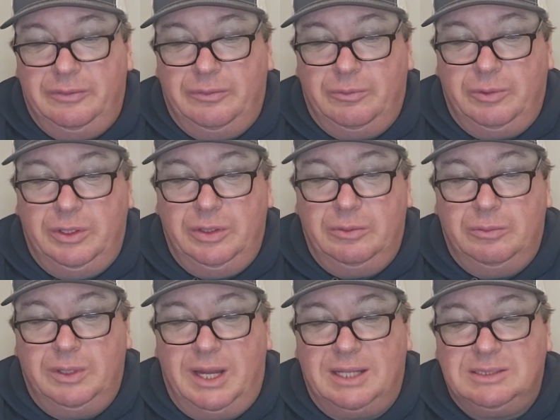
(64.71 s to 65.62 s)

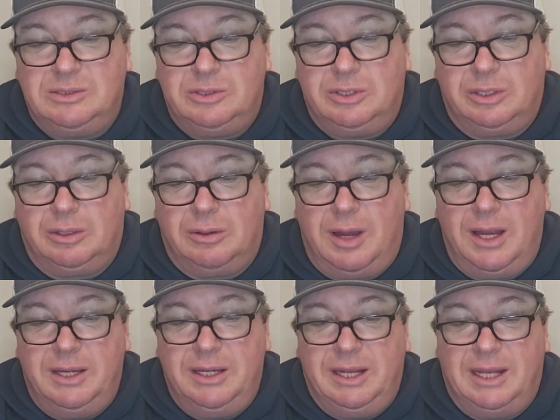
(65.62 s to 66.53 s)
when I start
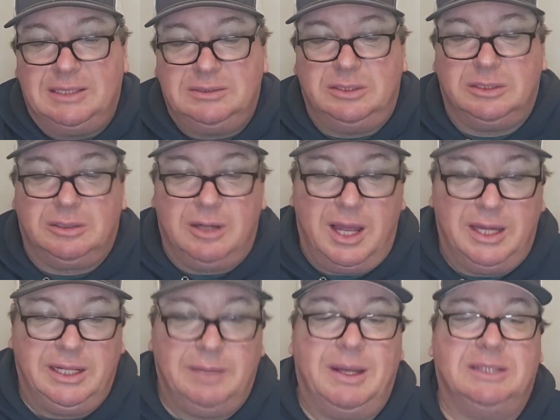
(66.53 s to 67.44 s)
grinding
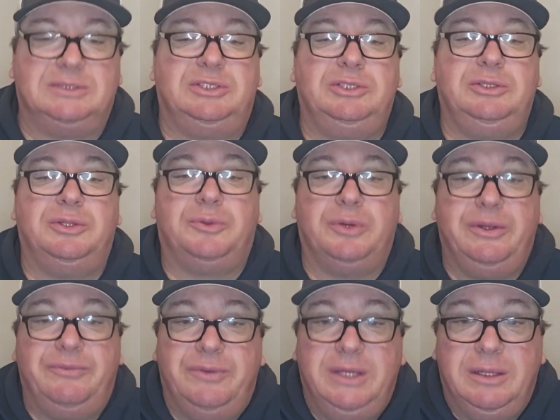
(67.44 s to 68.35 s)
about 2 to 3
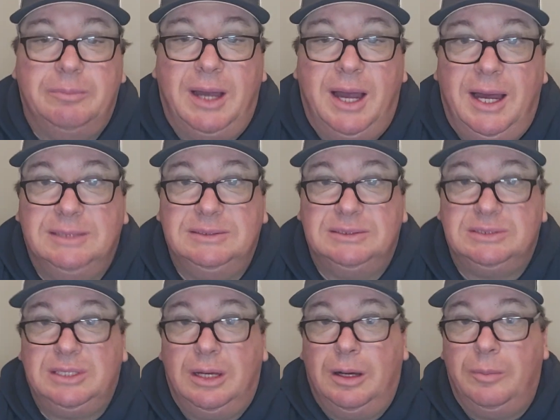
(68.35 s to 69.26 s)
feet behind the
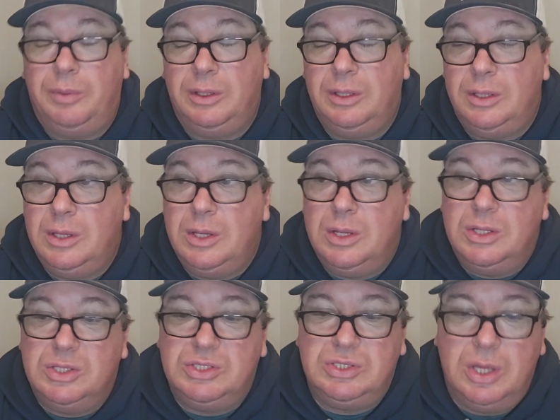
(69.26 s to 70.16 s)
stump.
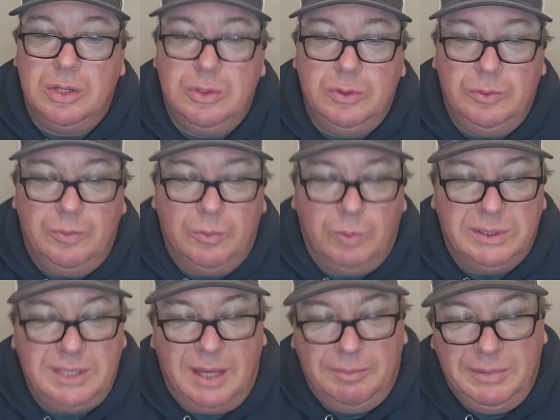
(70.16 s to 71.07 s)
So what
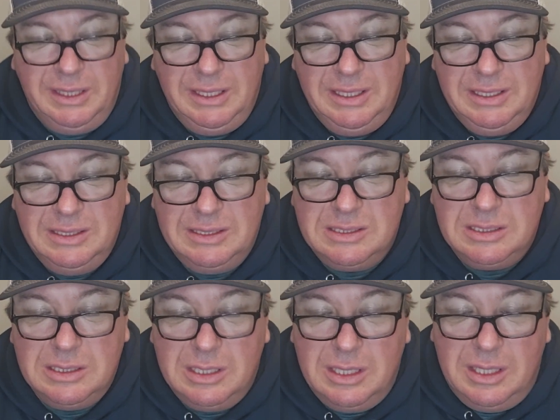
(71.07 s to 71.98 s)
that means
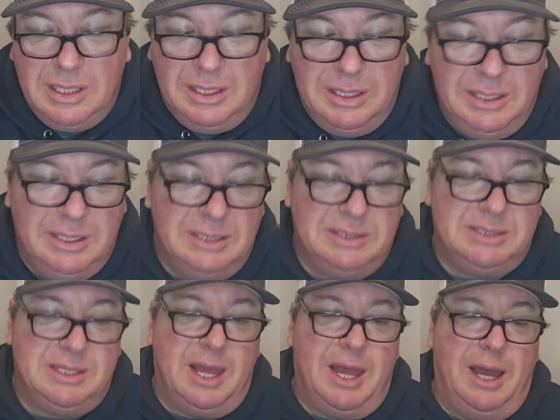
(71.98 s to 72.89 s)

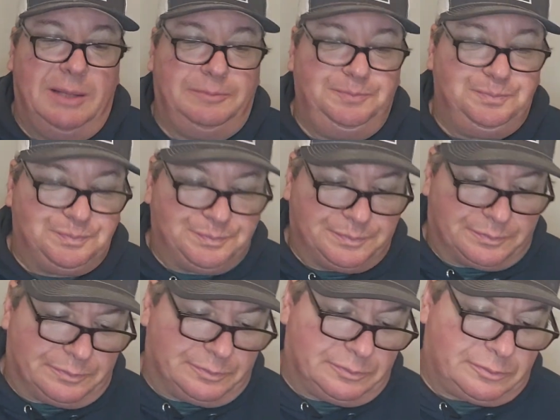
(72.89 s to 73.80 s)
is that
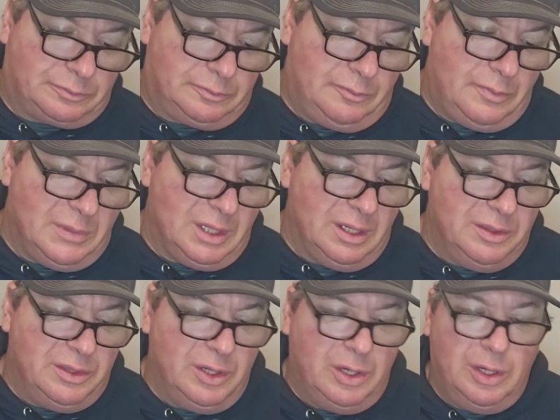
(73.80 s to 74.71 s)

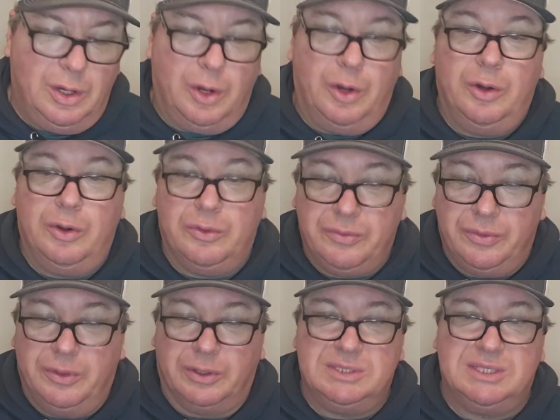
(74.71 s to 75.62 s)
the earth,
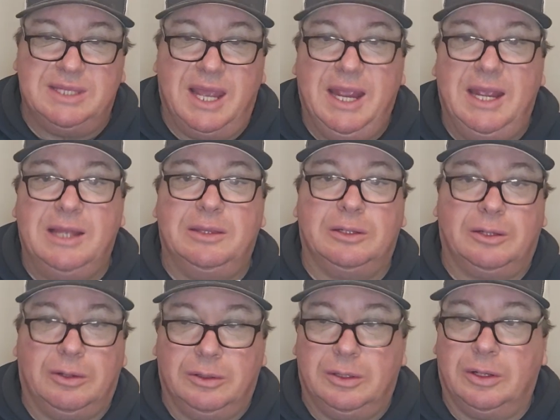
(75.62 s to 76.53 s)
the
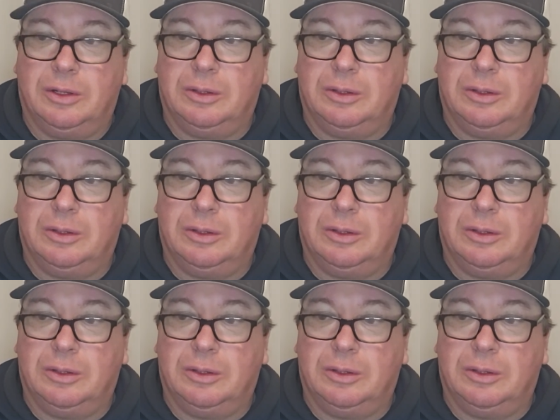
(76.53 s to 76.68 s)
sand, the